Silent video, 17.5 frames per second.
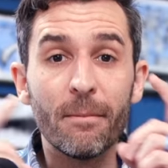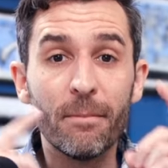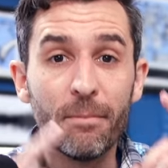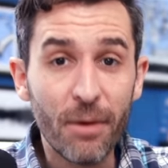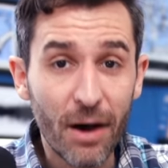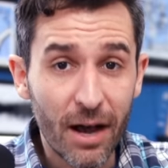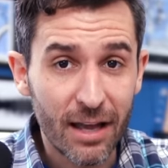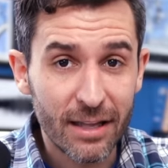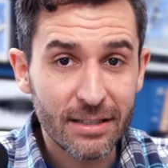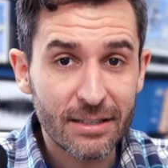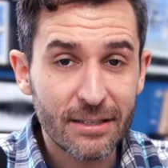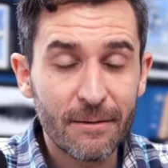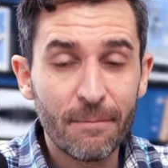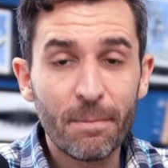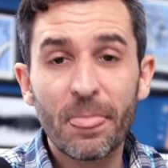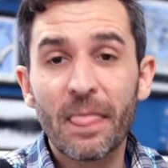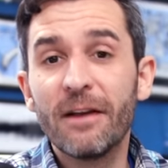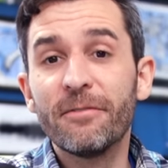But
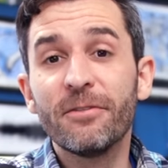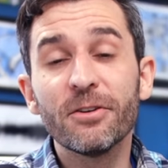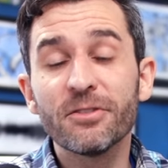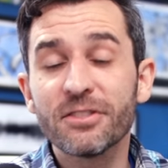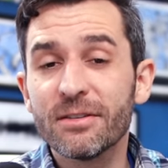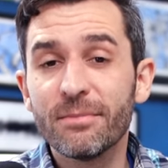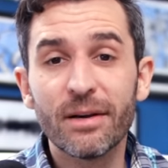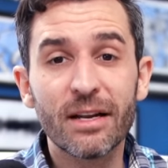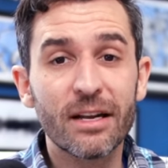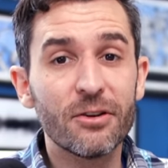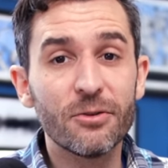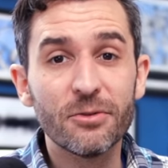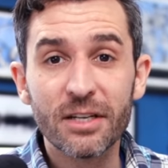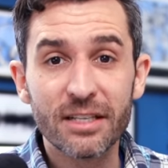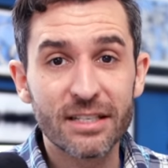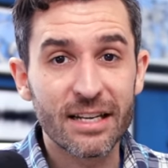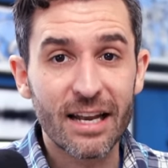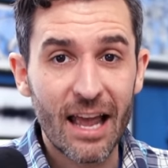if you're somebody who
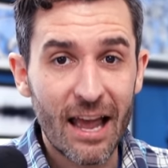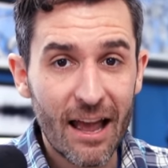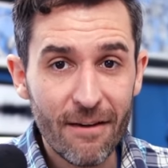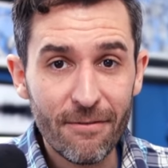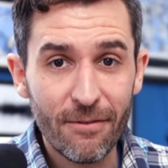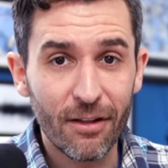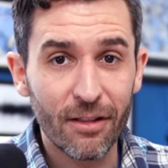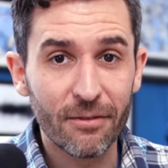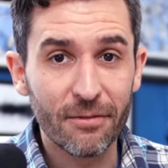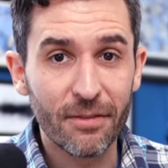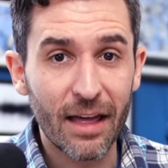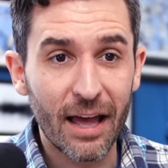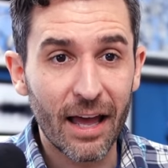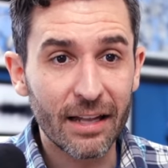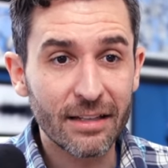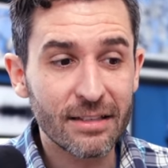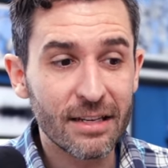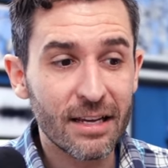doesn't have all of
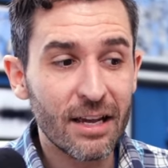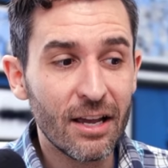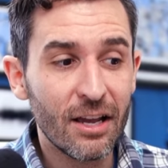that,